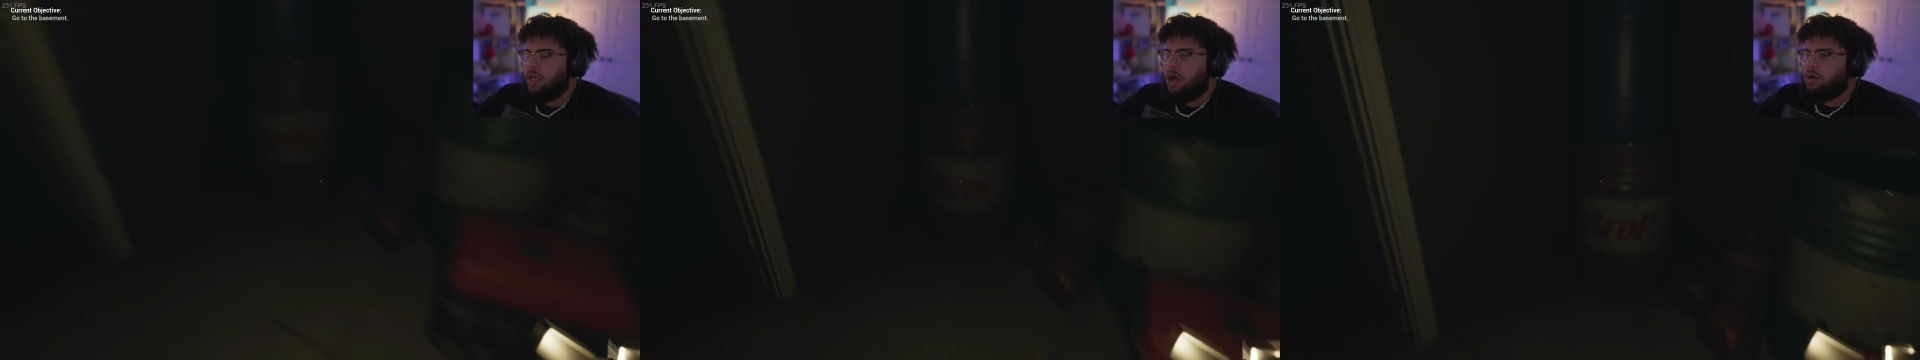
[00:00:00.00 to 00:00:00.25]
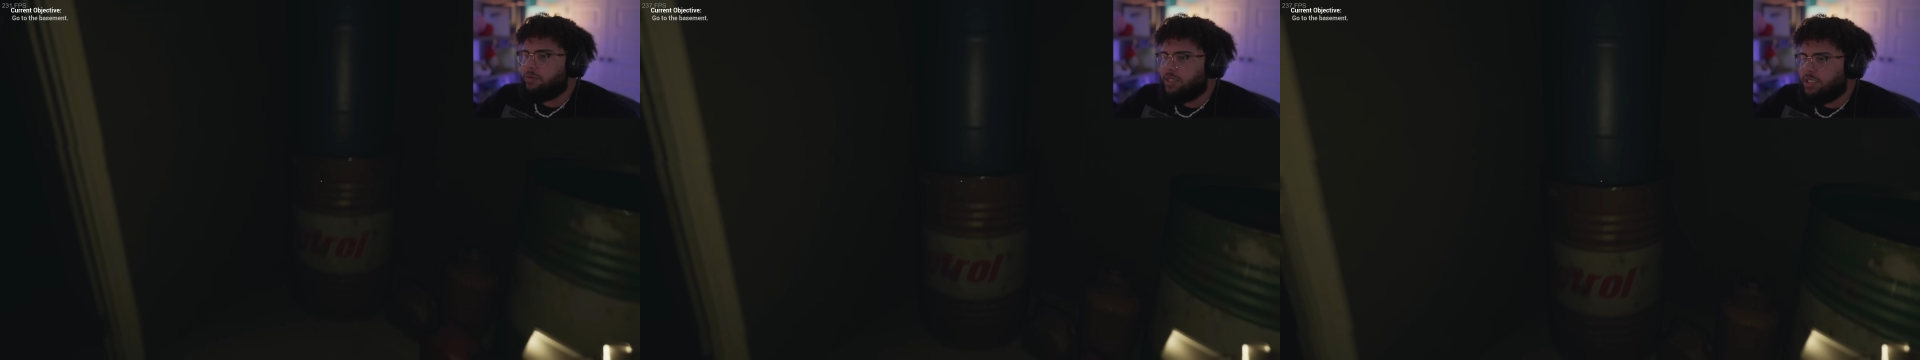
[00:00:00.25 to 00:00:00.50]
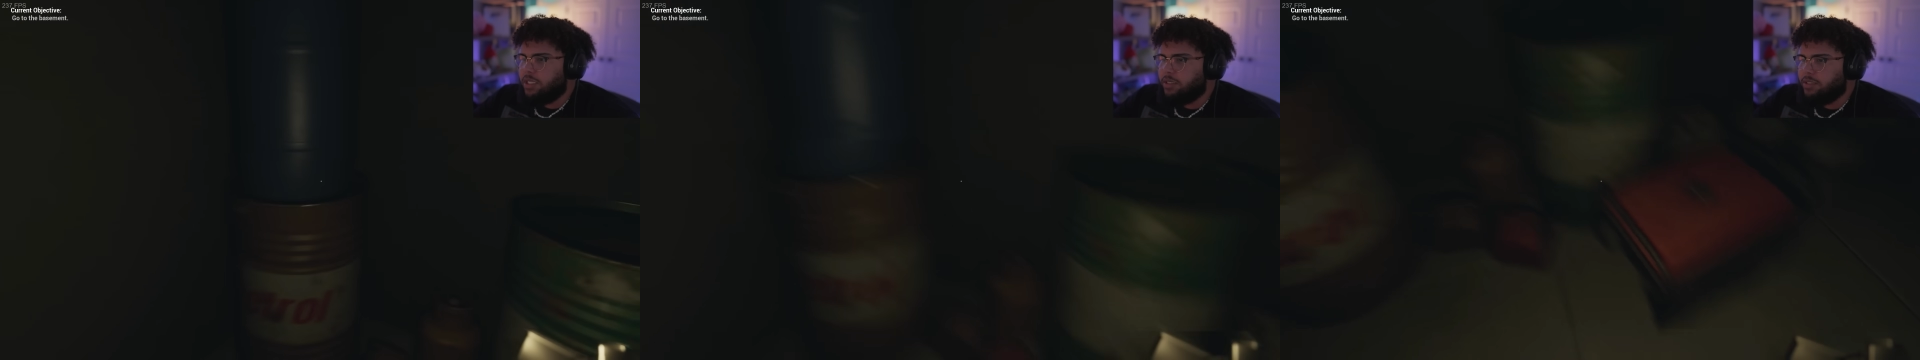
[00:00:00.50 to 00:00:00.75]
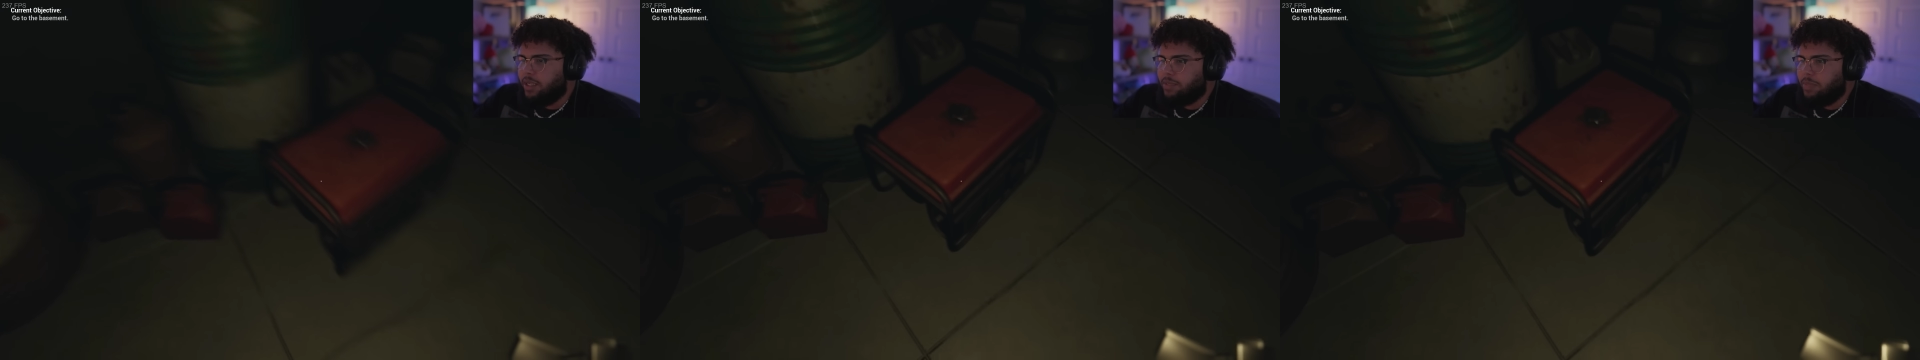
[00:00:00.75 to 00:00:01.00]
I don't know what that shit
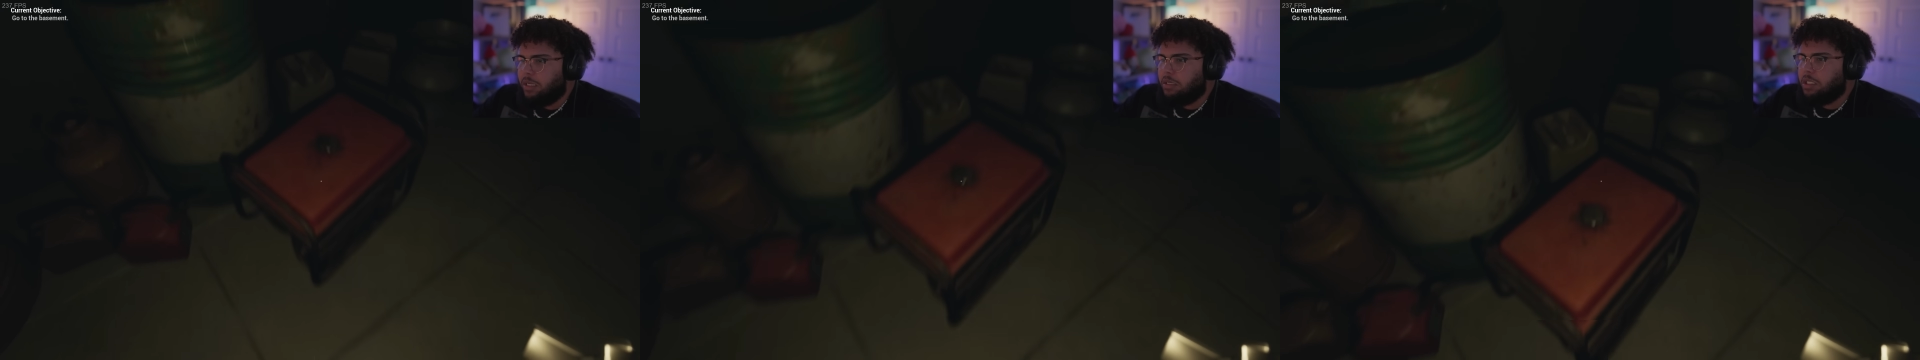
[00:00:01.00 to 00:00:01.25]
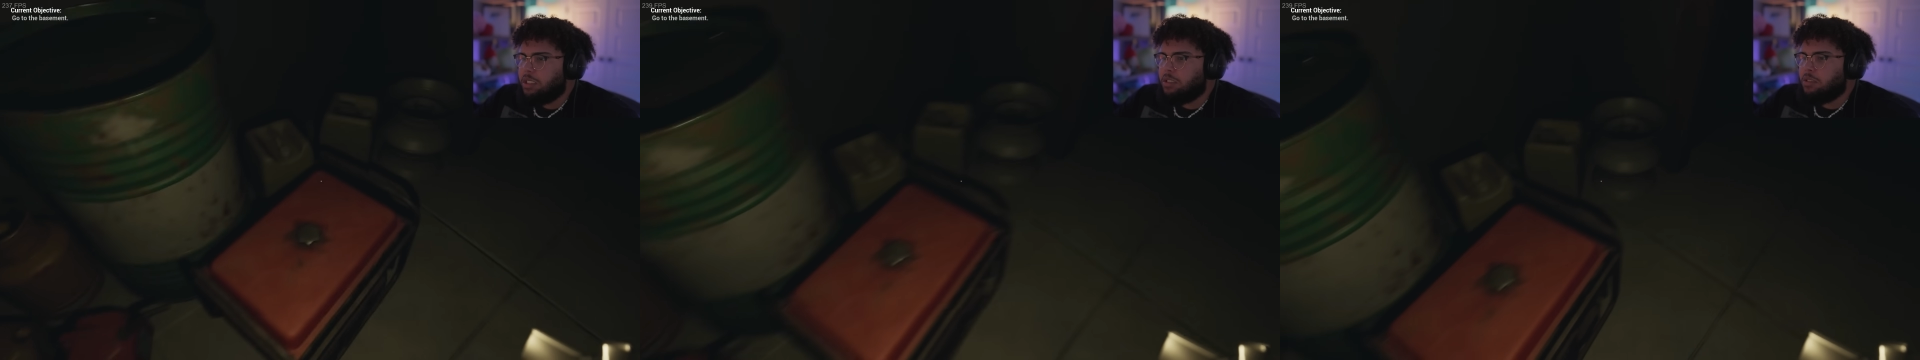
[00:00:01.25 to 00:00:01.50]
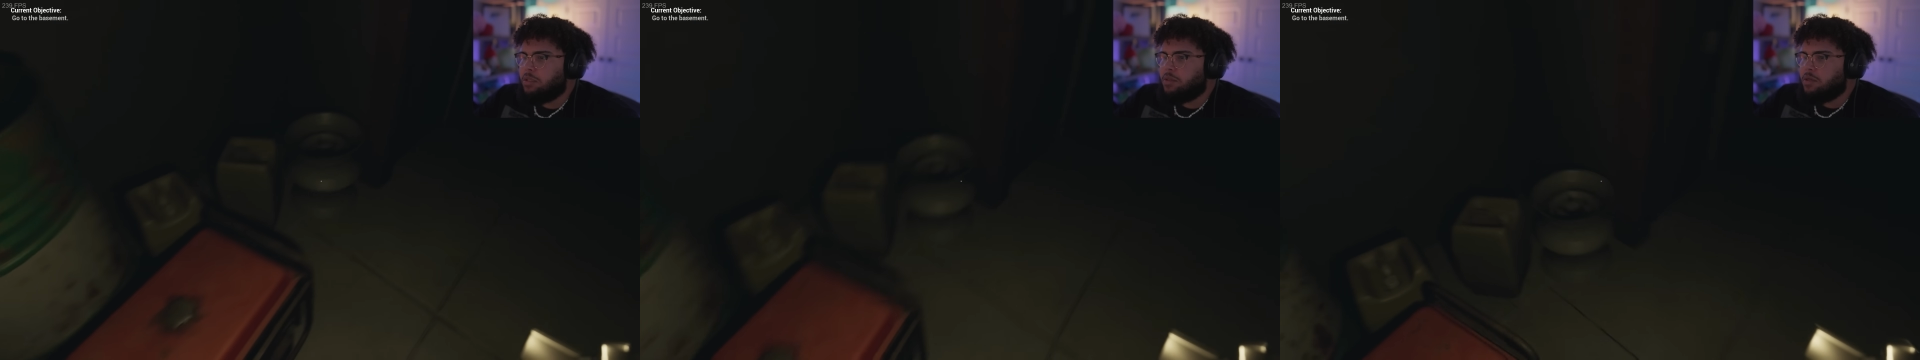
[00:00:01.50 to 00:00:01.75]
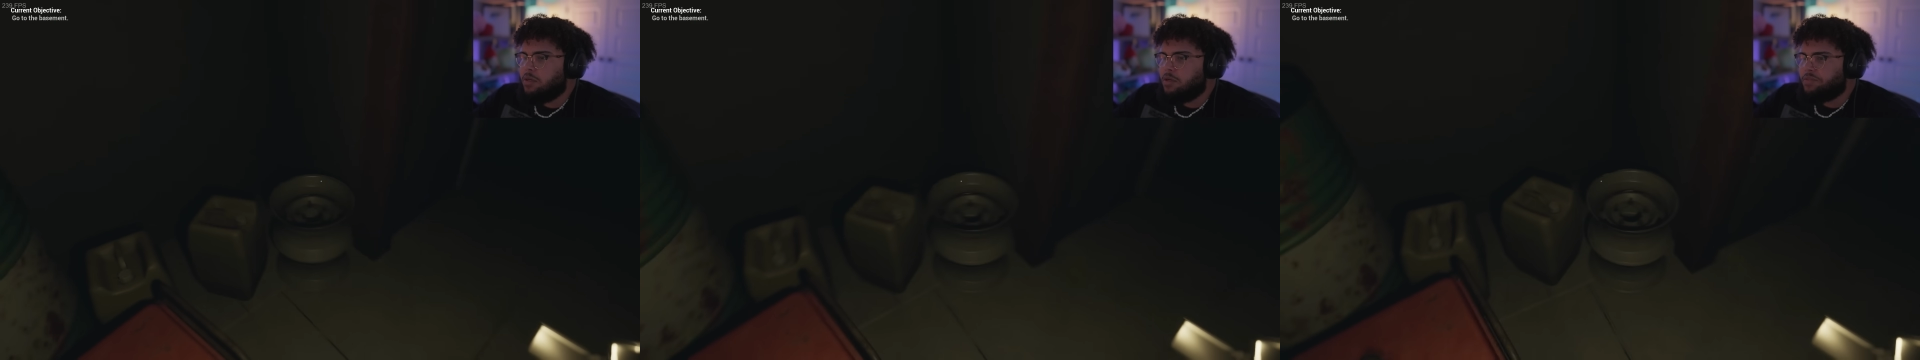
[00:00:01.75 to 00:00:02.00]
looks like. I'm not gonna lie.
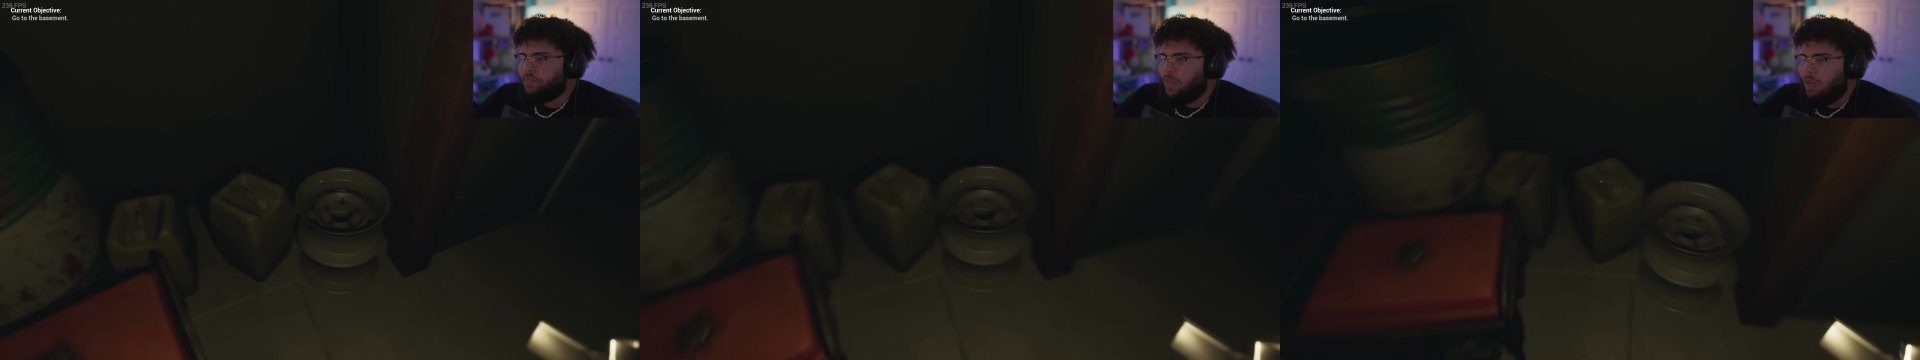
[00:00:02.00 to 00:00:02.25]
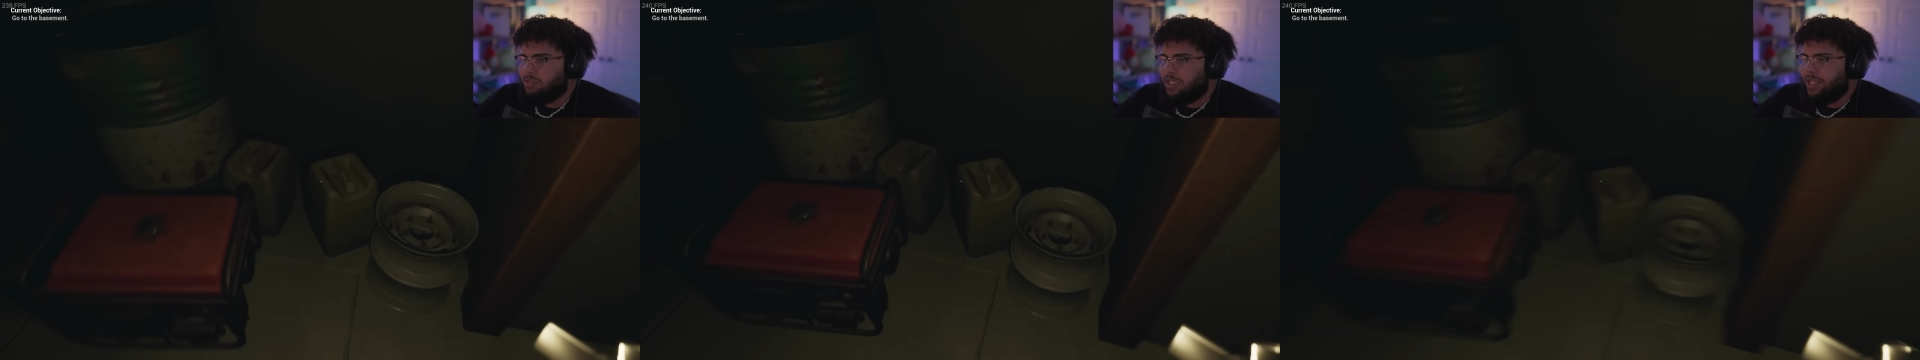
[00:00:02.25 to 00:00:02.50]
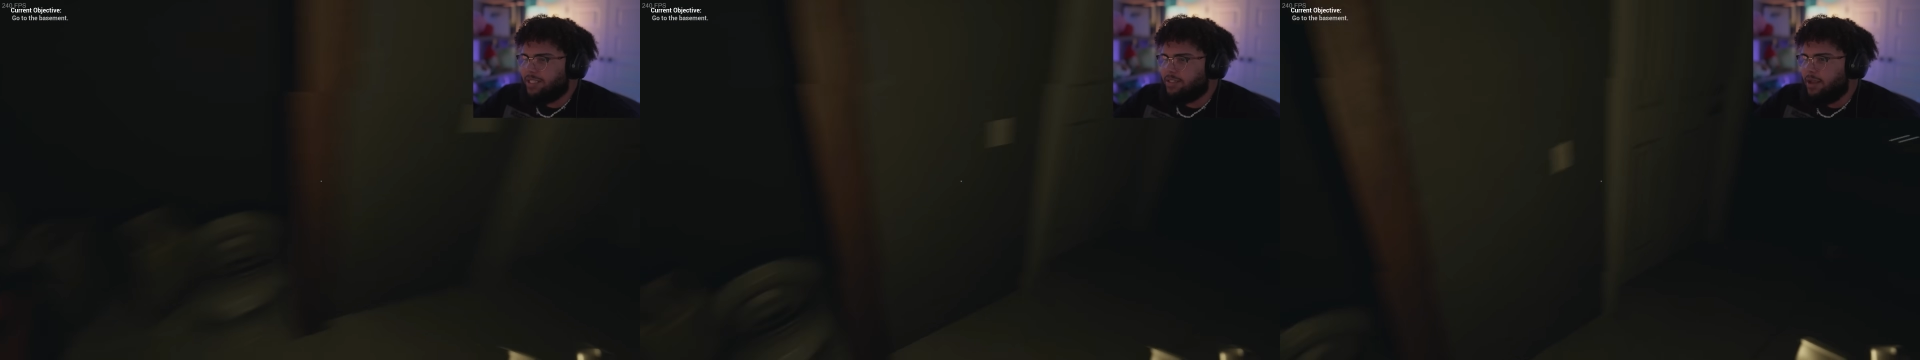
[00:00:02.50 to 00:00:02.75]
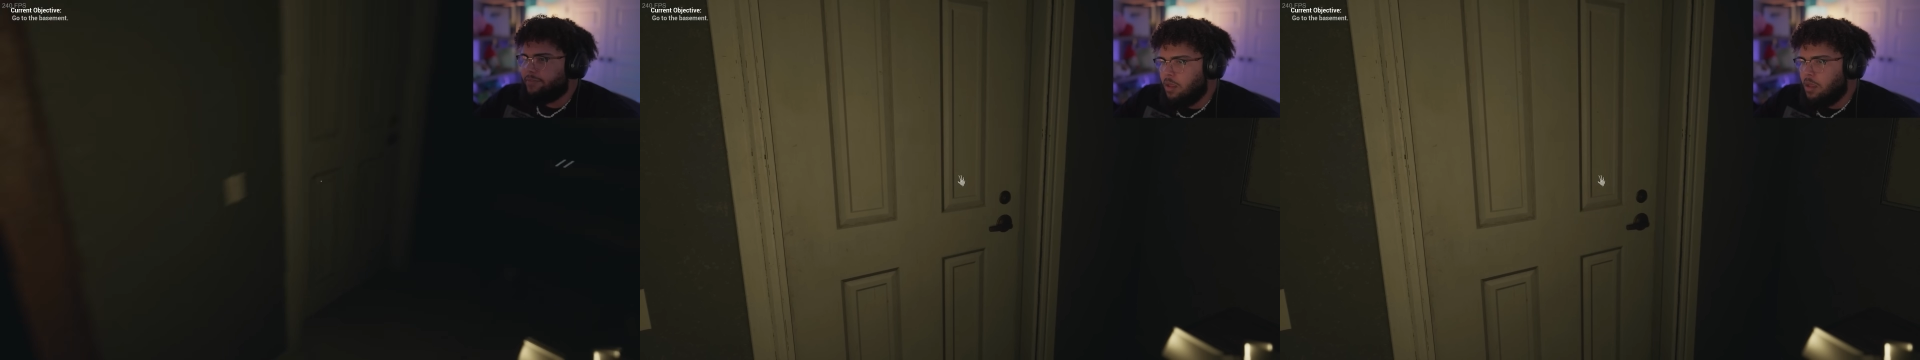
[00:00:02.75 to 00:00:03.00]
I'm just clicking
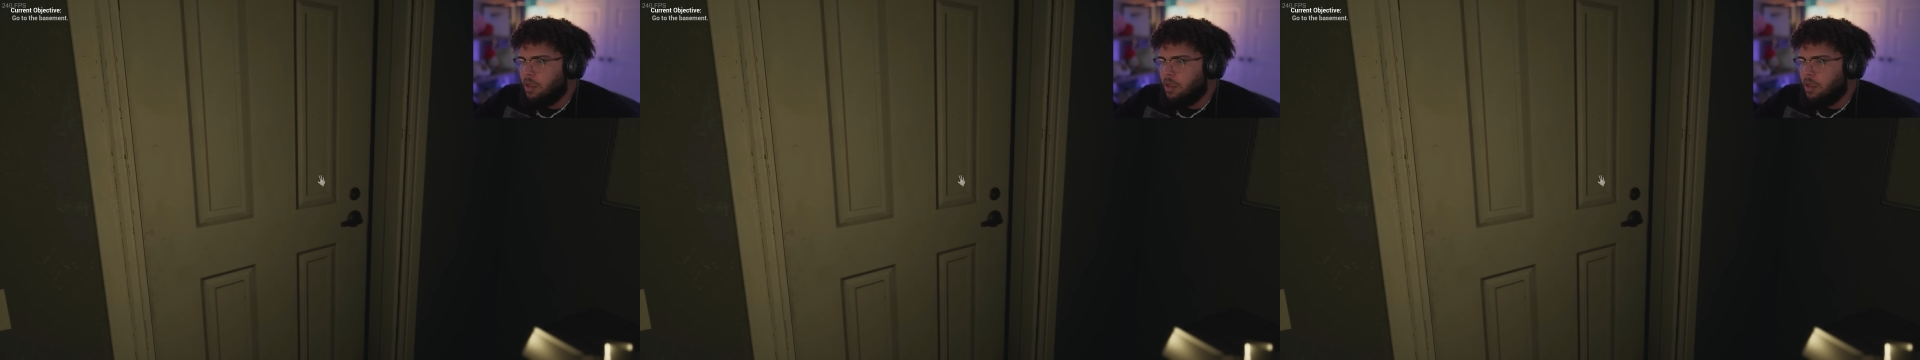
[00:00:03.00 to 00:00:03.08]
stuff.